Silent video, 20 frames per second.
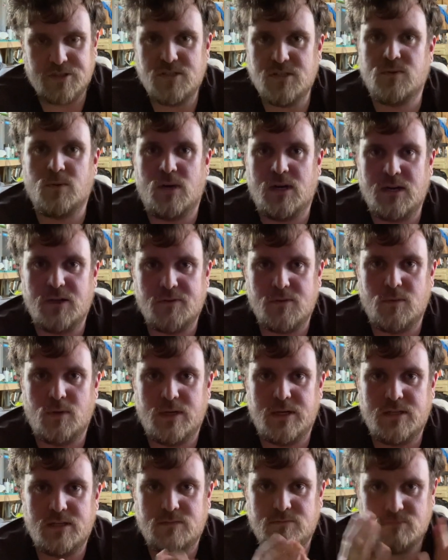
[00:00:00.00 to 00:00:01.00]
want
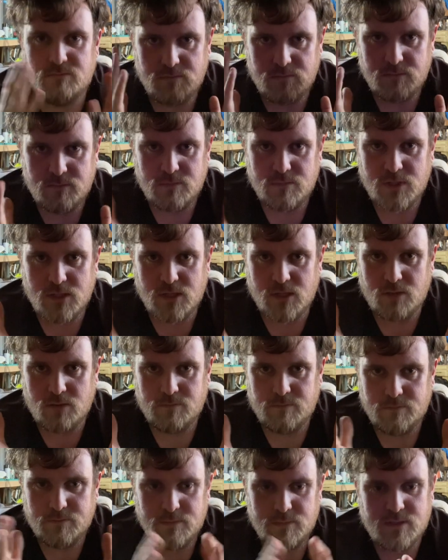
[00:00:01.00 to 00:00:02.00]
everyone to, you
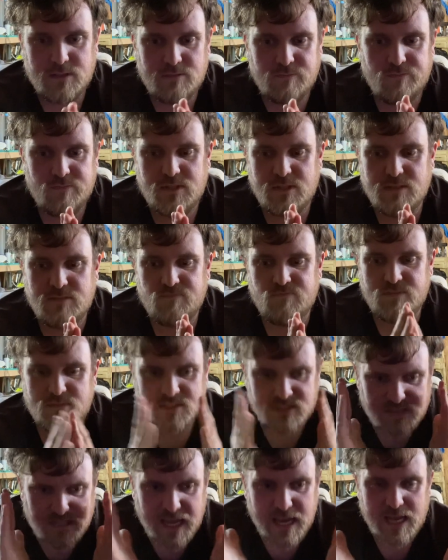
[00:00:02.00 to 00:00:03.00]
know,
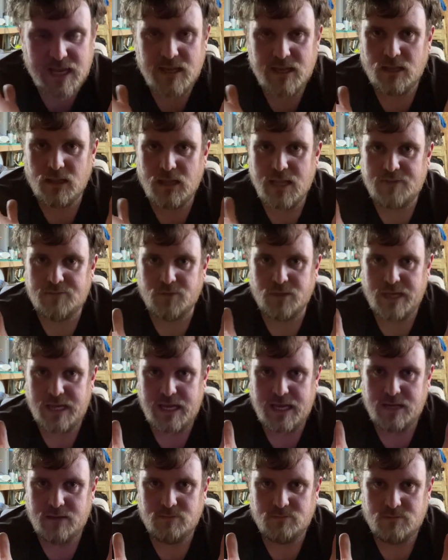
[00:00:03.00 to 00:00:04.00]
stay a level
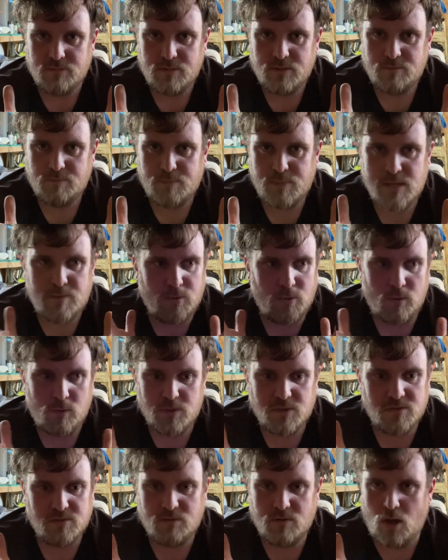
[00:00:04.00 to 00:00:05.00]
head. People
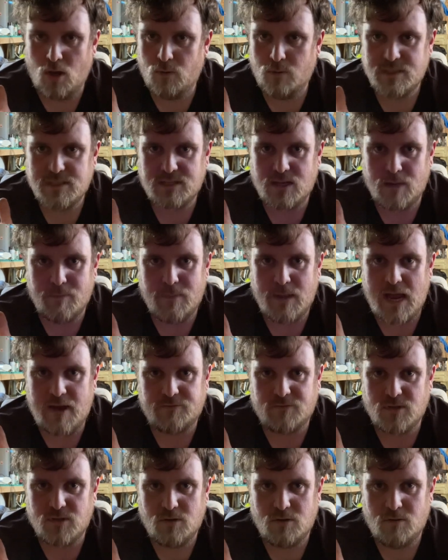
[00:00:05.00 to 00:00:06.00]
will always come
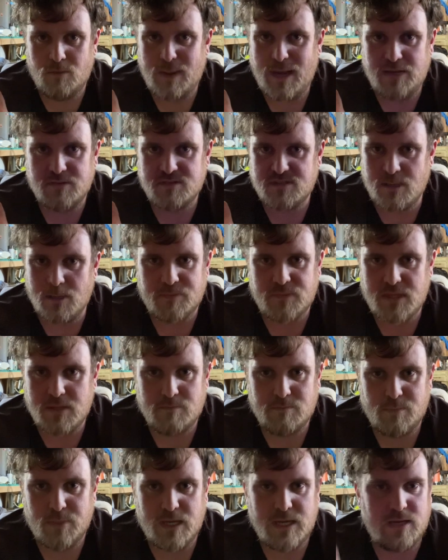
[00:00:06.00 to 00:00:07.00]
after you about
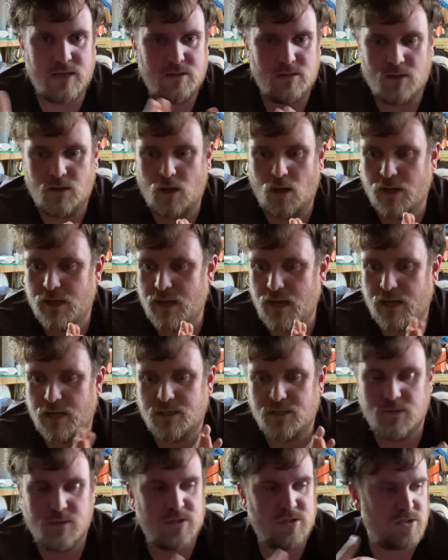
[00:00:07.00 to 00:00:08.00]
something, but all you gotta
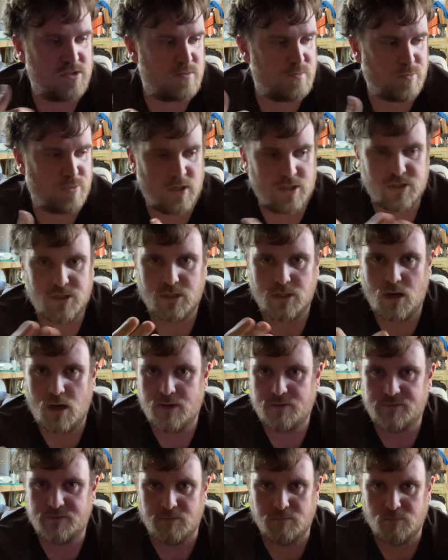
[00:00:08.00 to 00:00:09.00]
do is just brush it
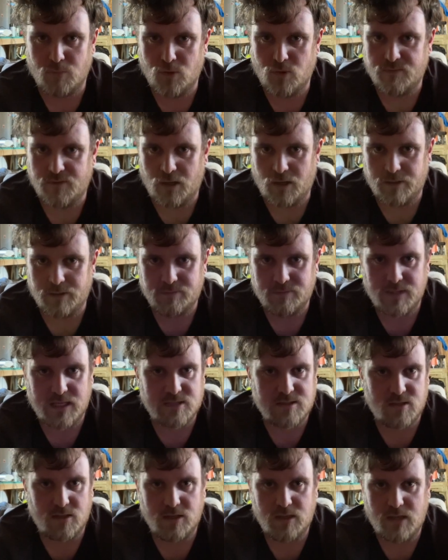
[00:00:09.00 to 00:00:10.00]
off and move on.
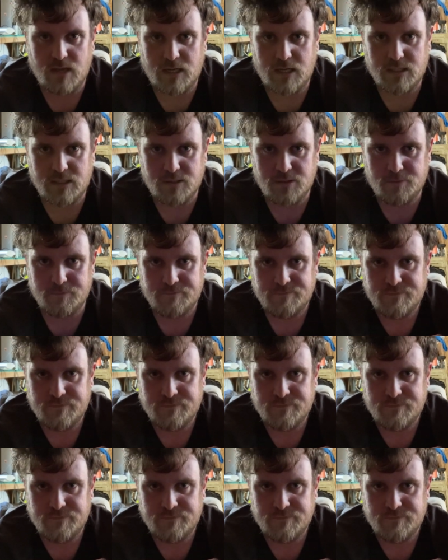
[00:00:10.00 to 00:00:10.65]
That's all you gotta do.